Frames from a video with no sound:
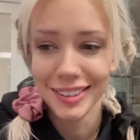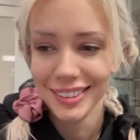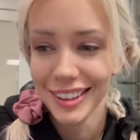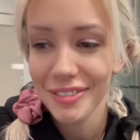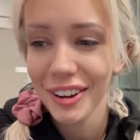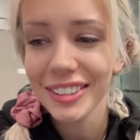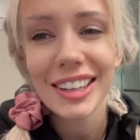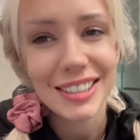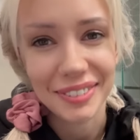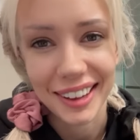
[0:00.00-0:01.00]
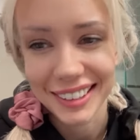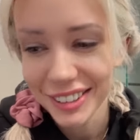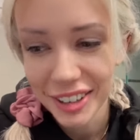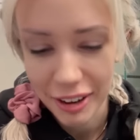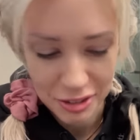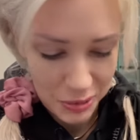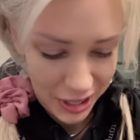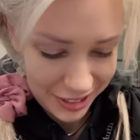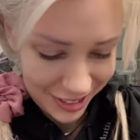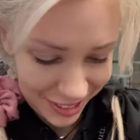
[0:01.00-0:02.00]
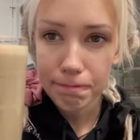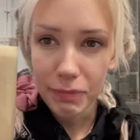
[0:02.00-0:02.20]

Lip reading: If not, that's fine. You don't have to watch.